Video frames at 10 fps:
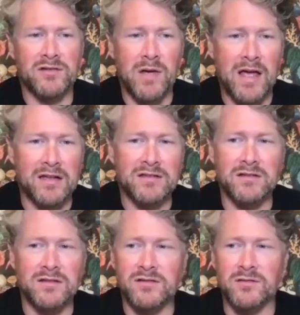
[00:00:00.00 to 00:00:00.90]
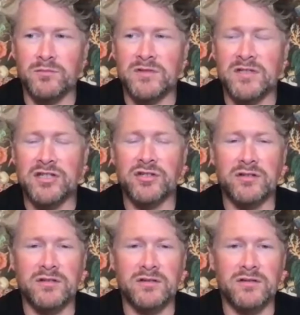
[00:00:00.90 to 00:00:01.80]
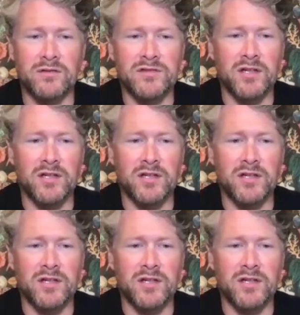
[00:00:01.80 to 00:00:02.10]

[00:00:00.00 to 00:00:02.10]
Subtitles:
some hats and some t-shirts and stuff,